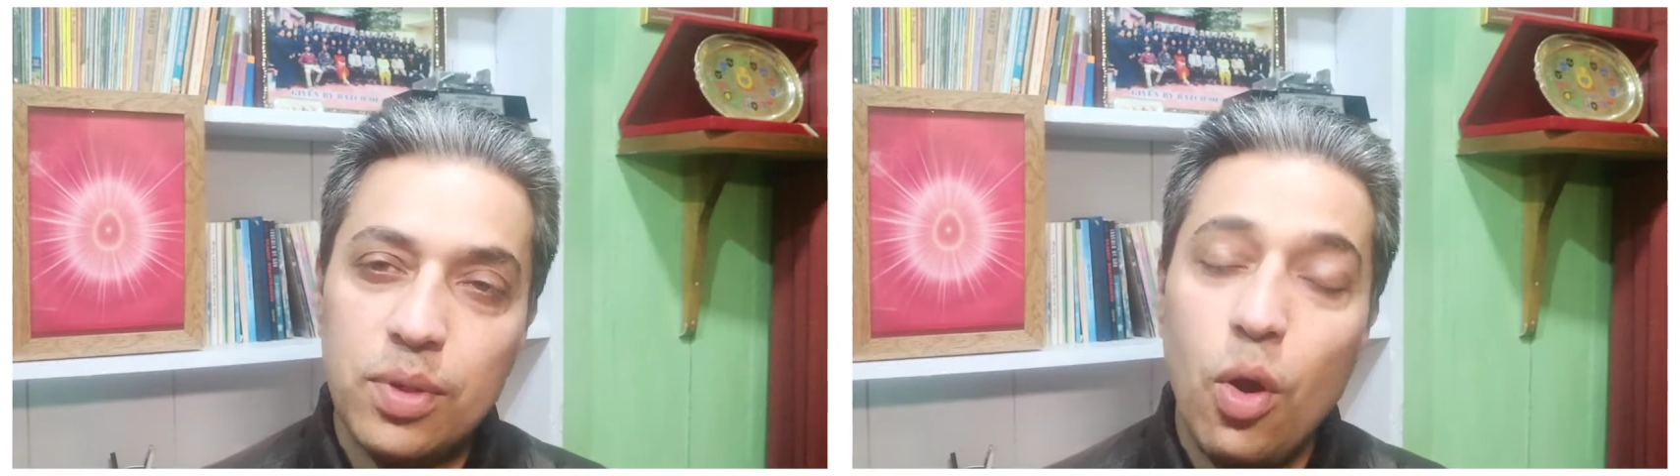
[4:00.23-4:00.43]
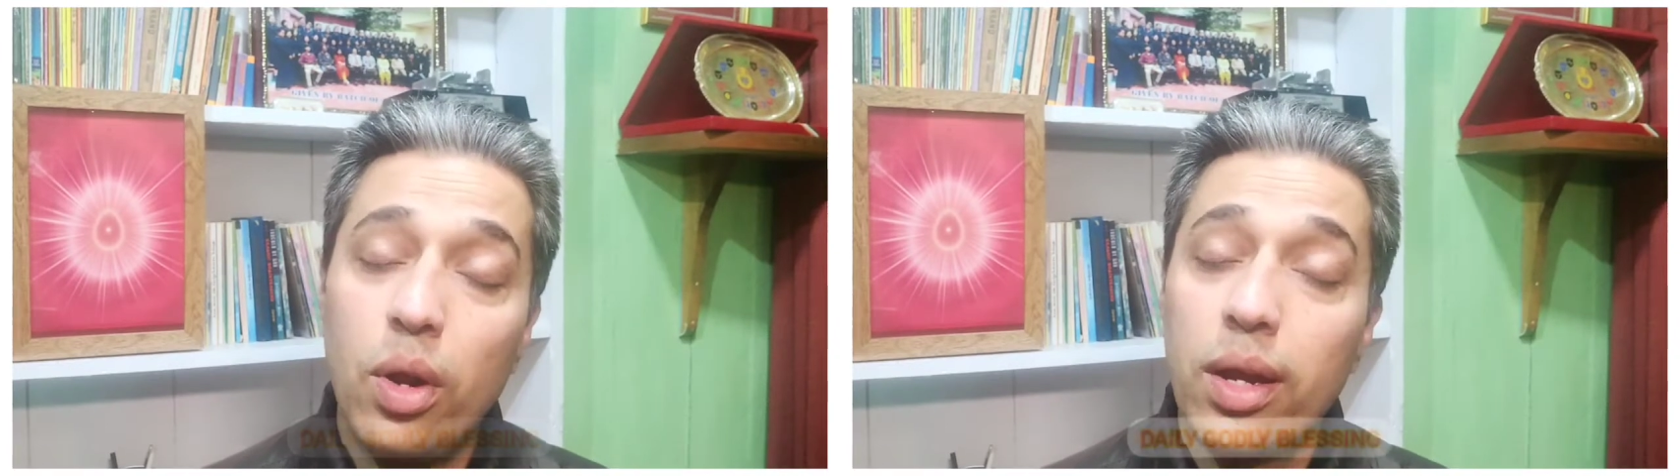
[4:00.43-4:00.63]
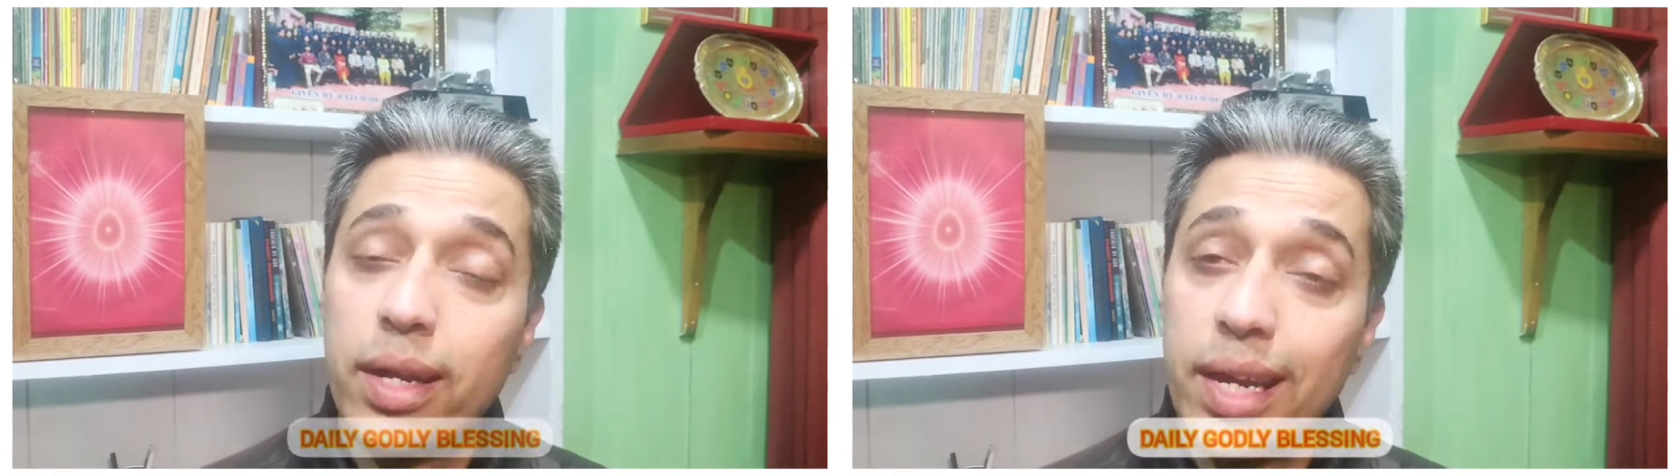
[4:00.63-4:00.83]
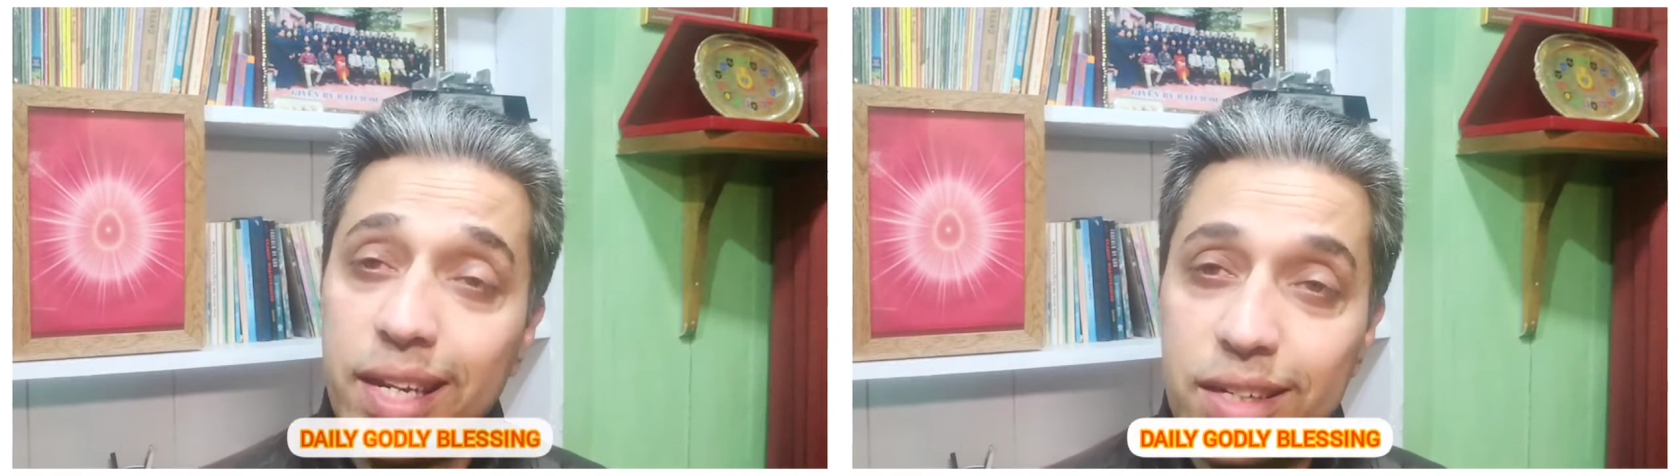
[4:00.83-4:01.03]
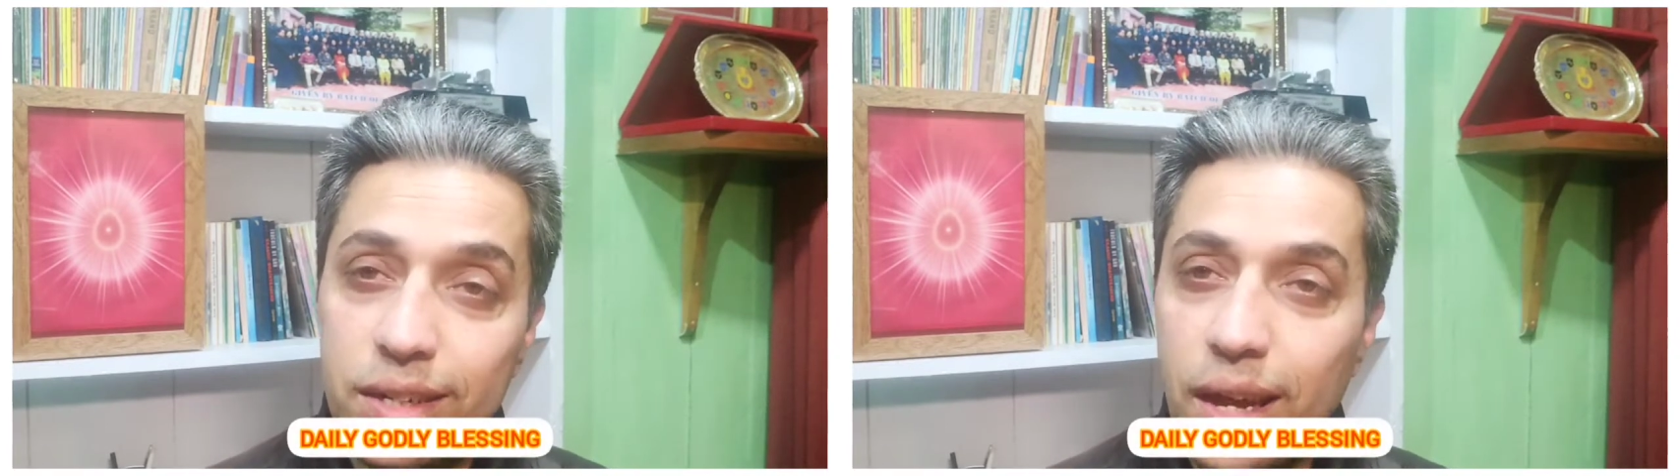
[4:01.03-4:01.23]
or are
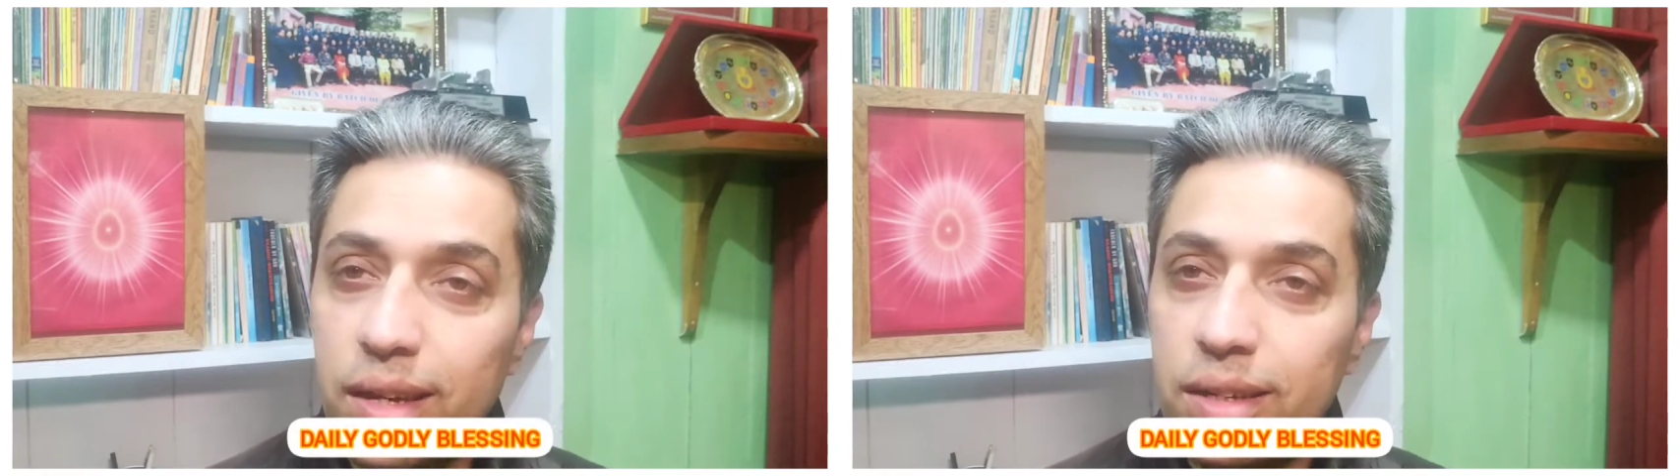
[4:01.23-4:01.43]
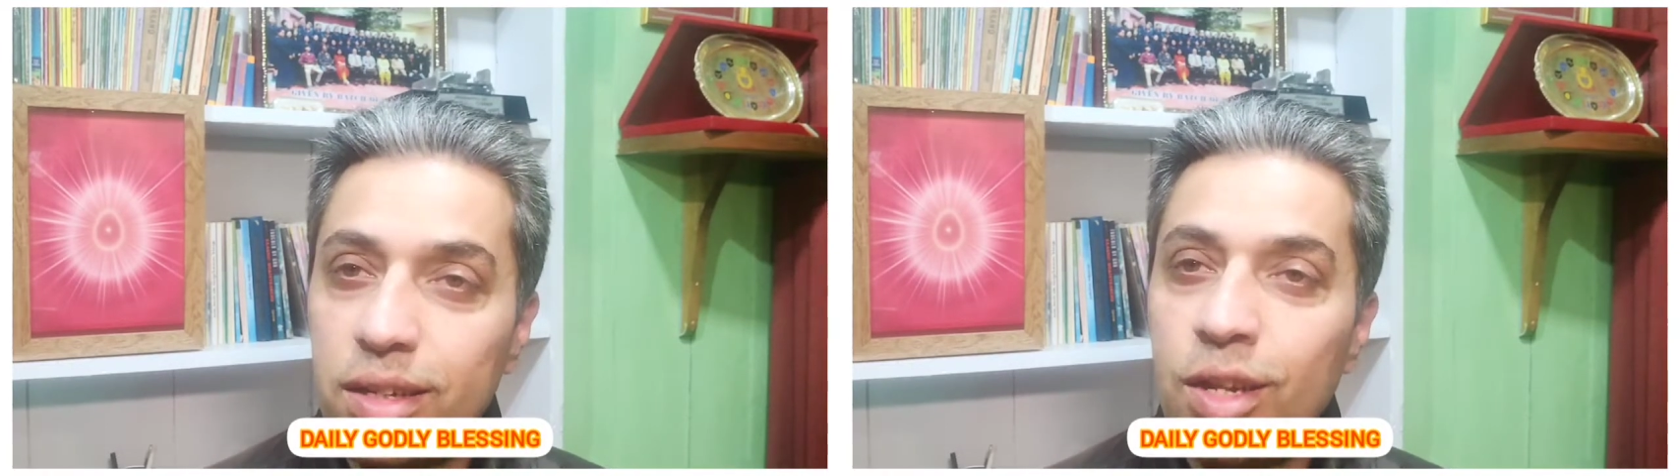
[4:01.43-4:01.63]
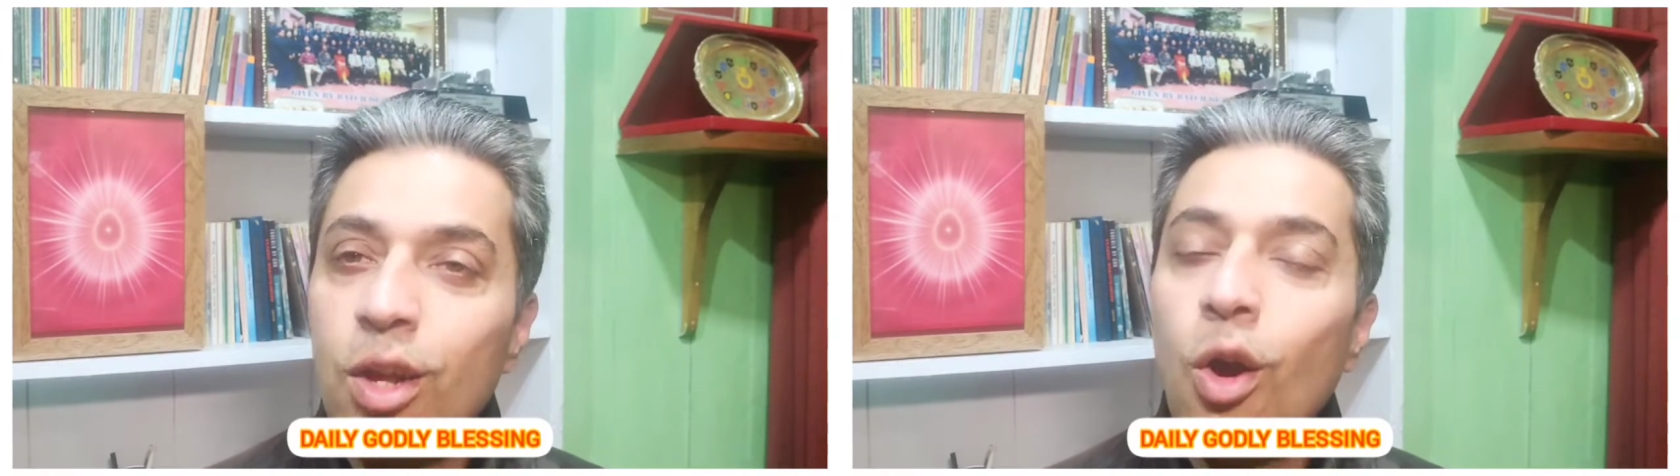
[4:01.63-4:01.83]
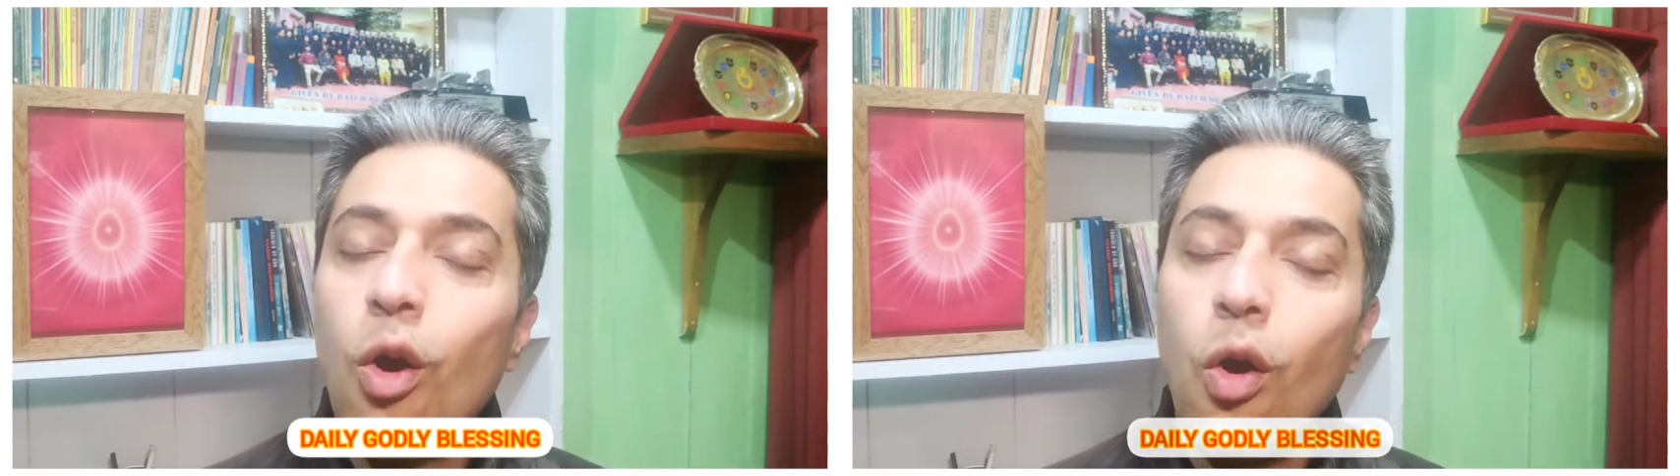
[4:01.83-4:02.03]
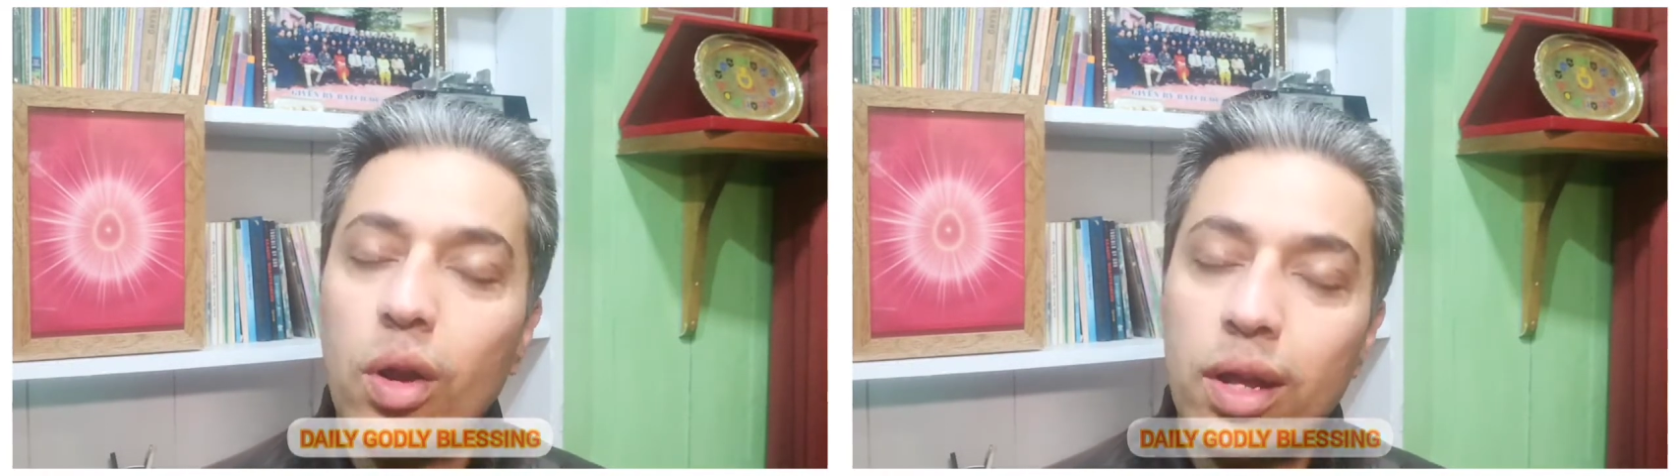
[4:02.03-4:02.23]
getting tired, or